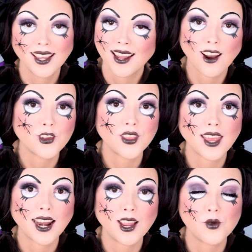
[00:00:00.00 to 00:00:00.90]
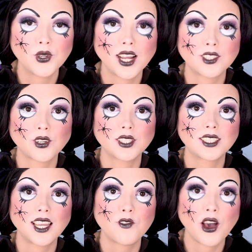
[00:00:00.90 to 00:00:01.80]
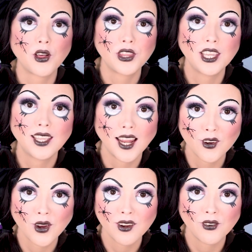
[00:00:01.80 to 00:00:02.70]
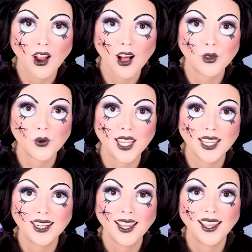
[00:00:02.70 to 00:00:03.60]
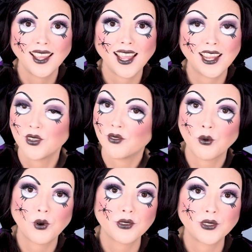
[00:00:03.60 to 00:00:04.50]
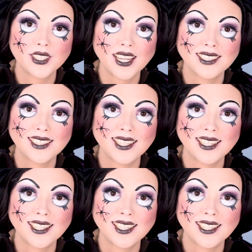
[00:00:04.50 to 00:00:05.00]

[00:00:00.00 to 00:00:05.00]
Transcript: And other than that, I hope you guys are all safe, healthy, getting ready for Halloween, and you have a wonderful day and